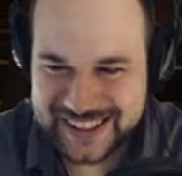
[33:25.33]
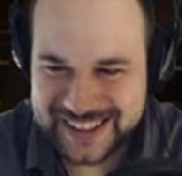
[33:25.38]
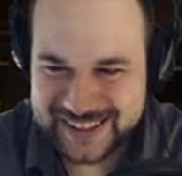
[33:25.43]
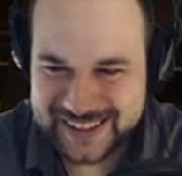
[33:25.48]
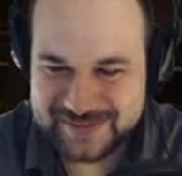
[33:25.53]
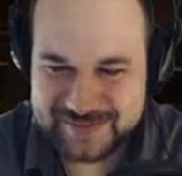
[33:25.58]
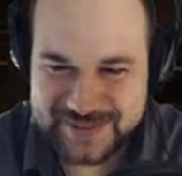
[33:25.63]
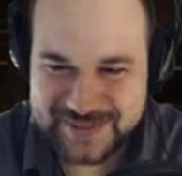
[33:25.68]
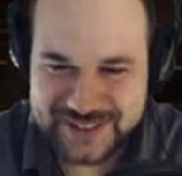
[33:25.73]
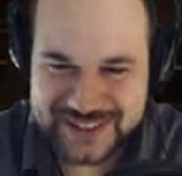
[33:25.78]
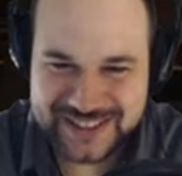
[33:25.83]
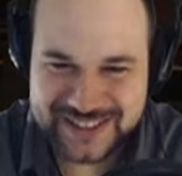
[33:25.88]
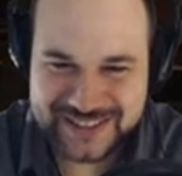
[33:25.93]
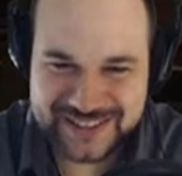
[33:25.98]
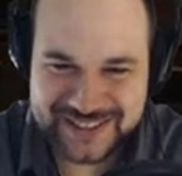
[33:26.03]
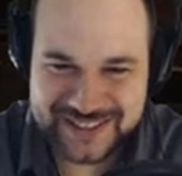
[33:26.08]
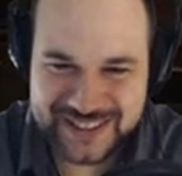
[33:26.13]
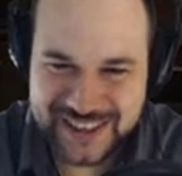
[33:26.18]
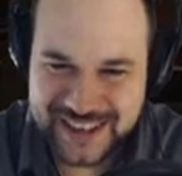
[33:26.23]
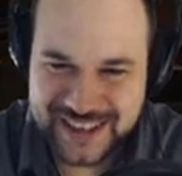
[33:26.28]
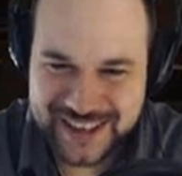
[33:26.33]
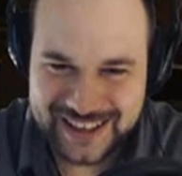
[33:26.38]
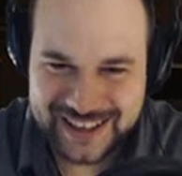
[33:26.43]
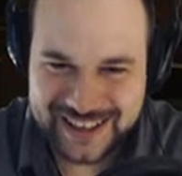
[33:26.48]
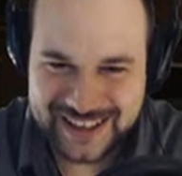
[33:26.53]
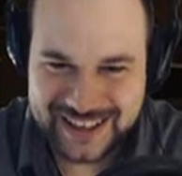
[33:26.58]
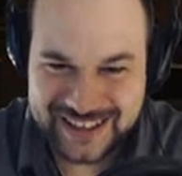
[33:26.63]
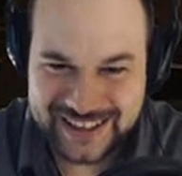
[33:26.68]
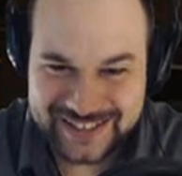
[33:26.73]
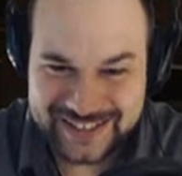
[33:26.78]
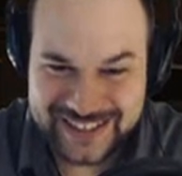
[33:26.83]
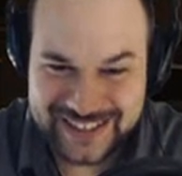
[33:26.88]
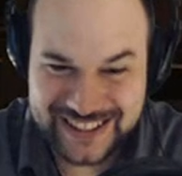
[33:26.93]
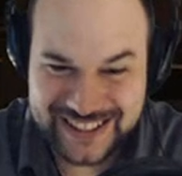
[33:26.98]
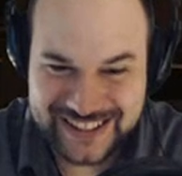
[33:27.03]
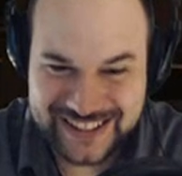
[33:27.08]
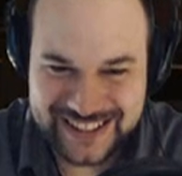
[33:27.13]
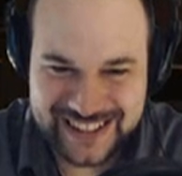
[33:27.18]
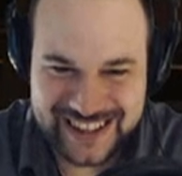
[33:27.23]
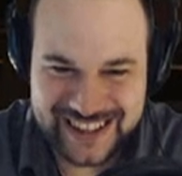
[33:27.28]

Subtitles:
Mr. Guillotine.